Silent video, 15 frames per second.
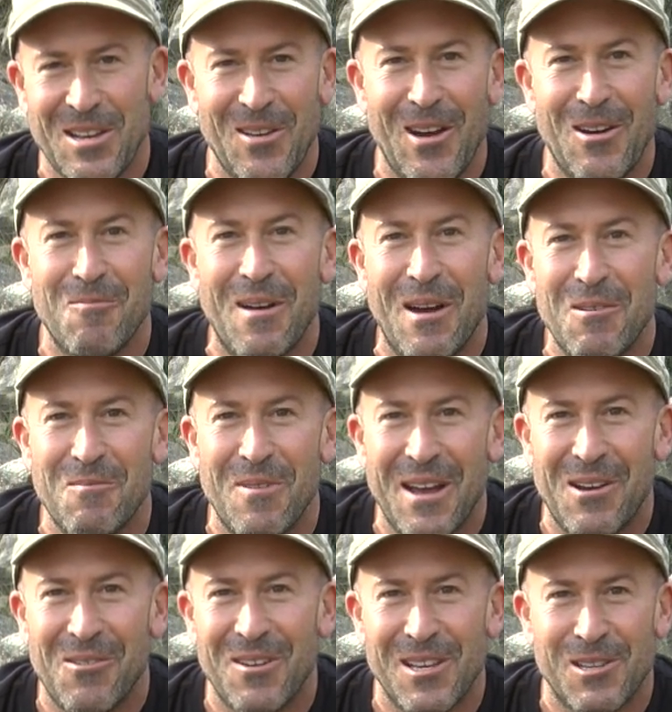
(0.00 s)
Good old boat
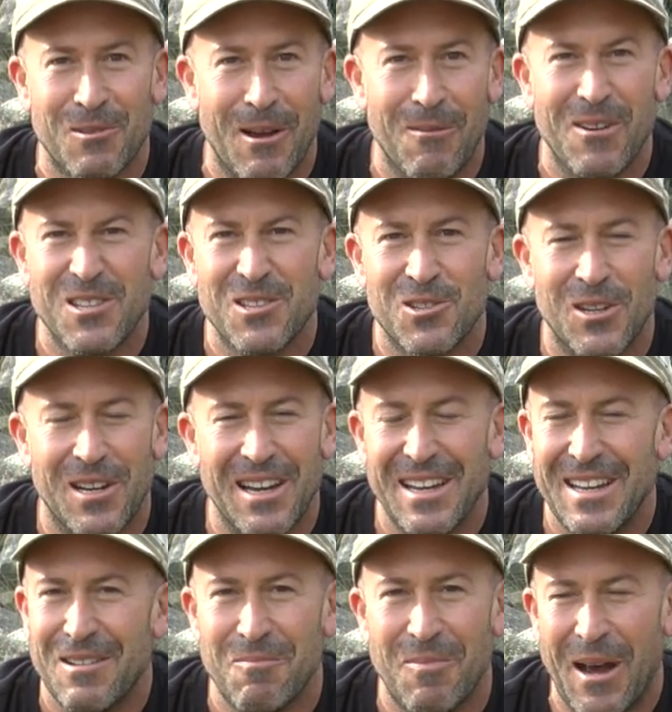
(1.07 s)
battle, this one went straight
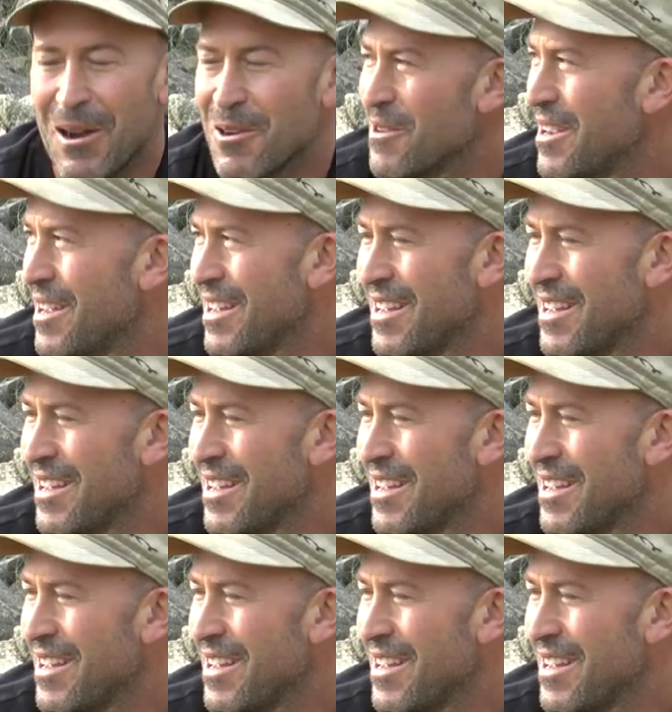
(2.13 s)
in the boat.